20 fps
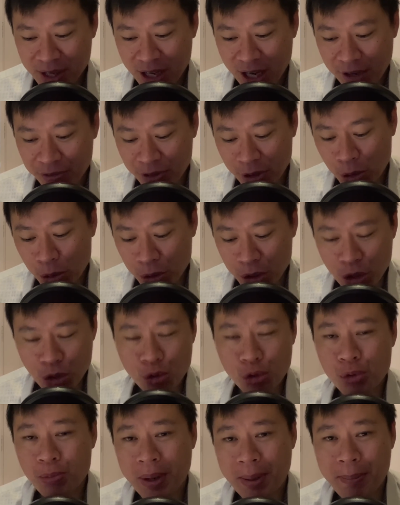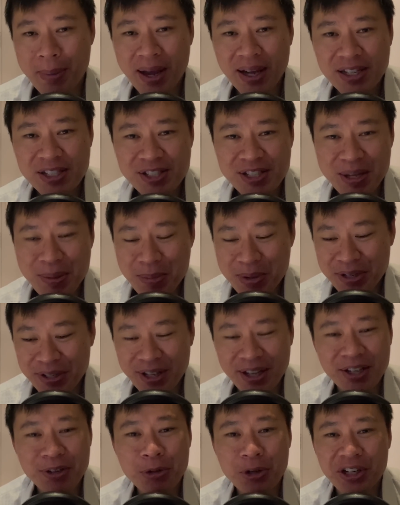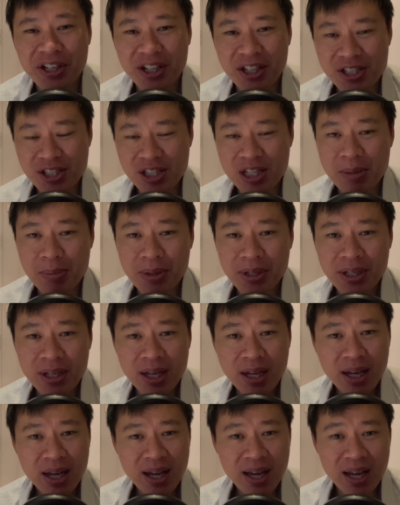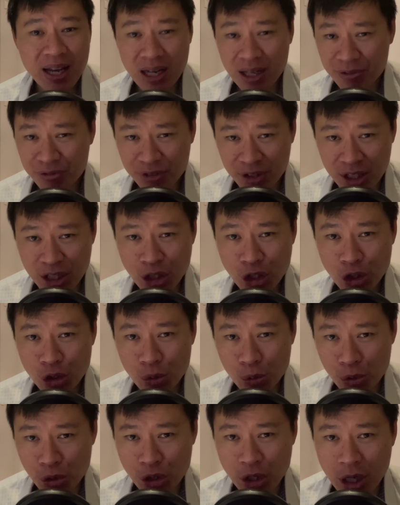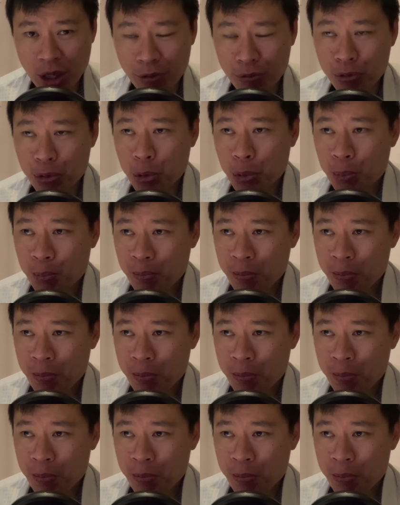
after looking through my bank statement and credit card statement and I have things to share with you.